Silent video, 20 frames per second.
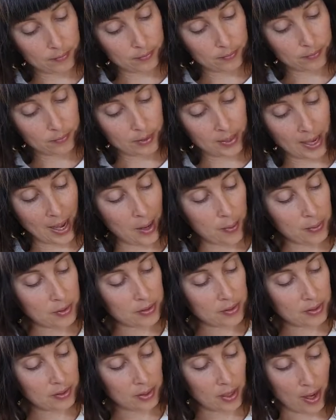Now was the
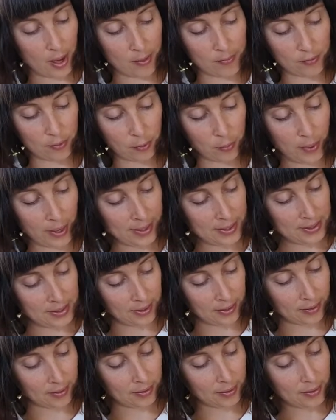time for
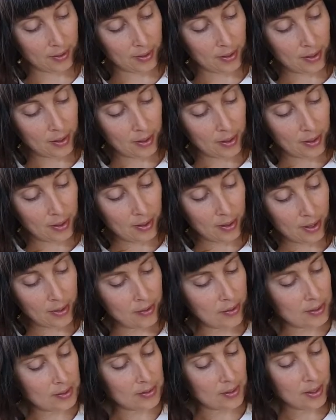waiting, and
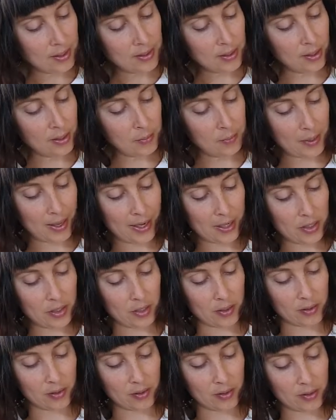this they did in
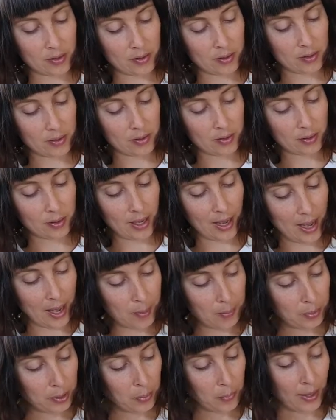patience,
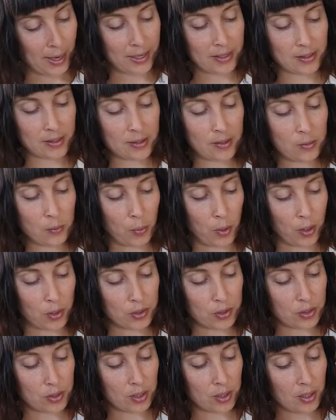calmly waited and
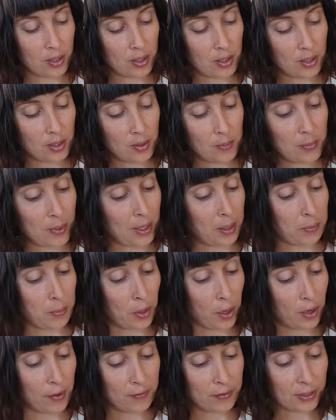watched, being
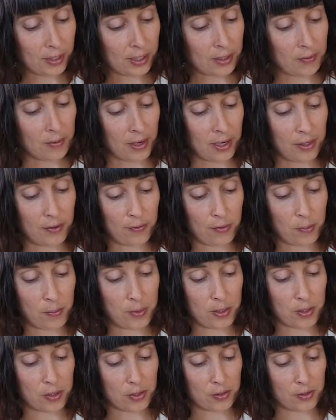perfectly ready for
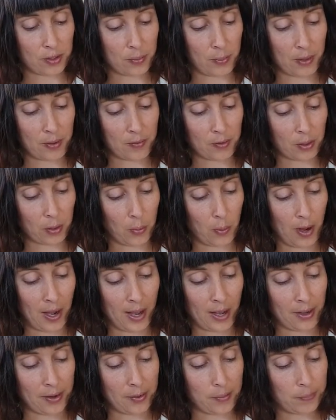ministry when
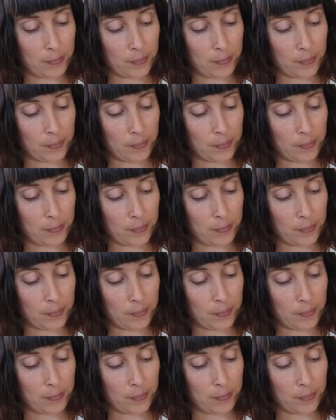required.